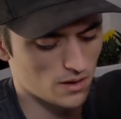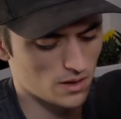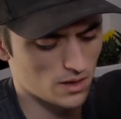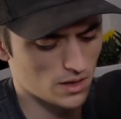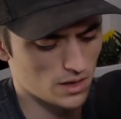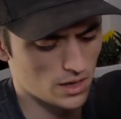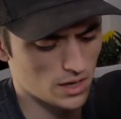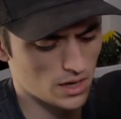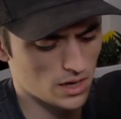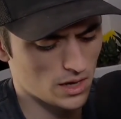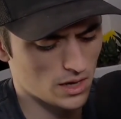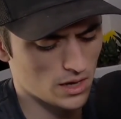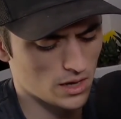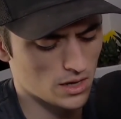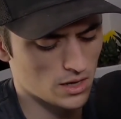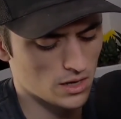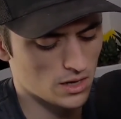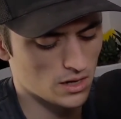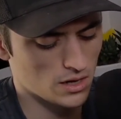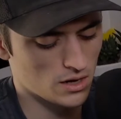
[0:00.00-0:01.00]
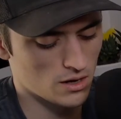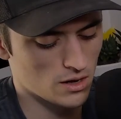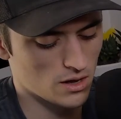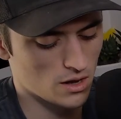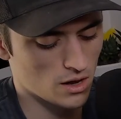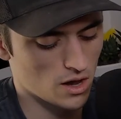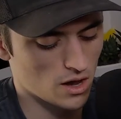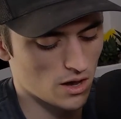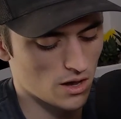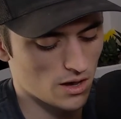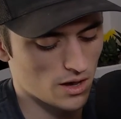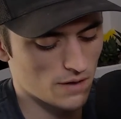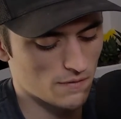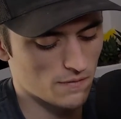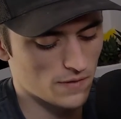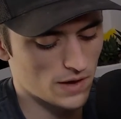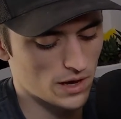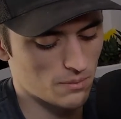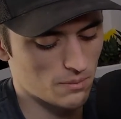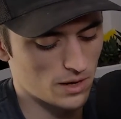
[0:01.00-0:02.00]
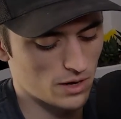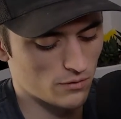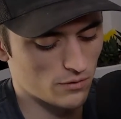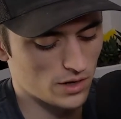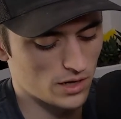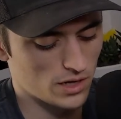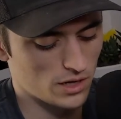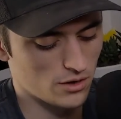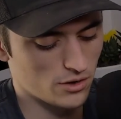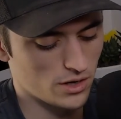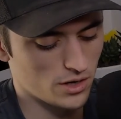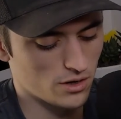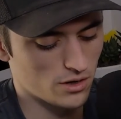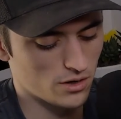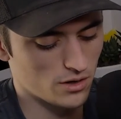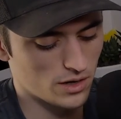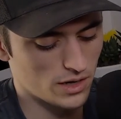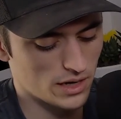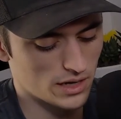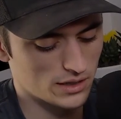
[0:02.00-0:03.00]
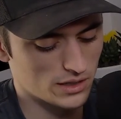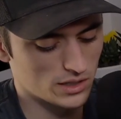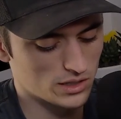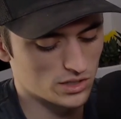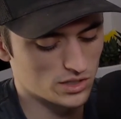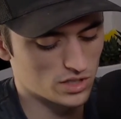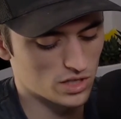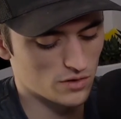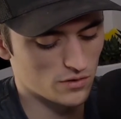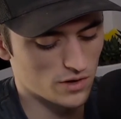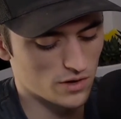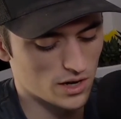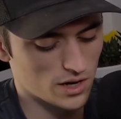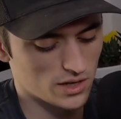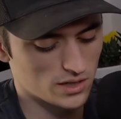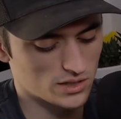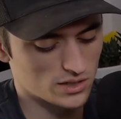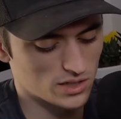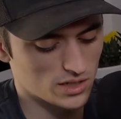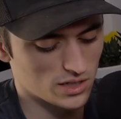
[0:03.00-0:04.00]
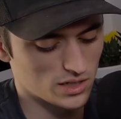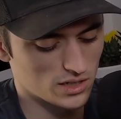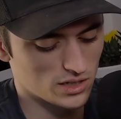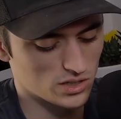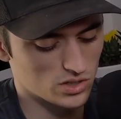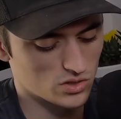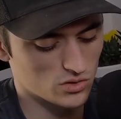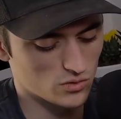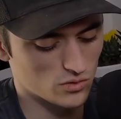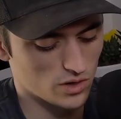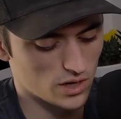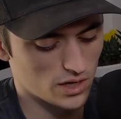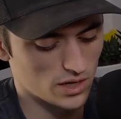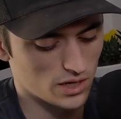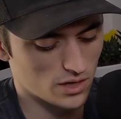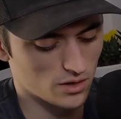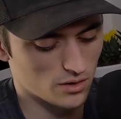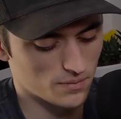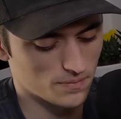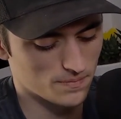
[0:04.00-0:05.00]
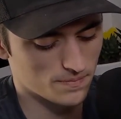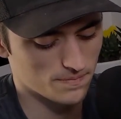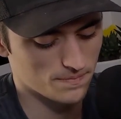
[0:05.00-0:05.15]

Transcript: And I have found Mount Rainier here. And then Sunrise is right here.